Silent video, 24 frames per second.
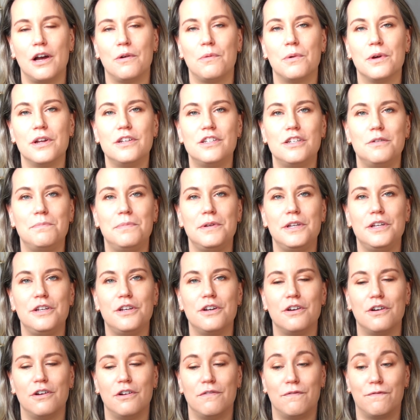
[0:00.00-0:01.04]
I want it to
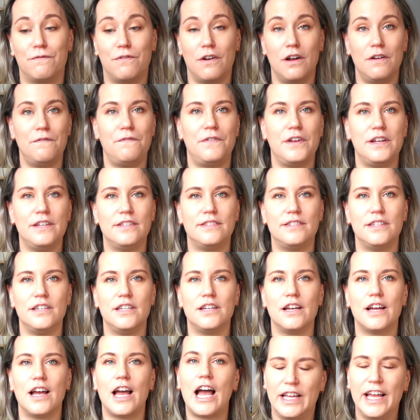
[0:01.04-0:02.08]
be front
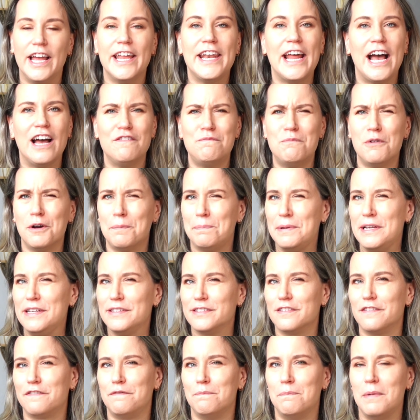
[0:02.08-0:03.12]
facing and have more
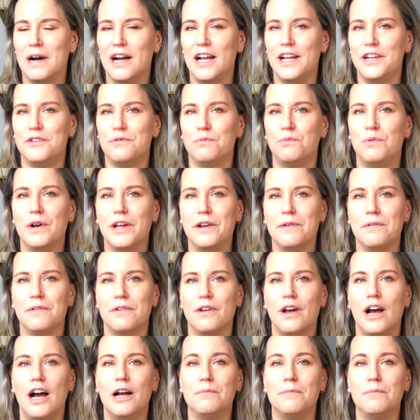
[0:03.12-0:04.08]
peace of mind when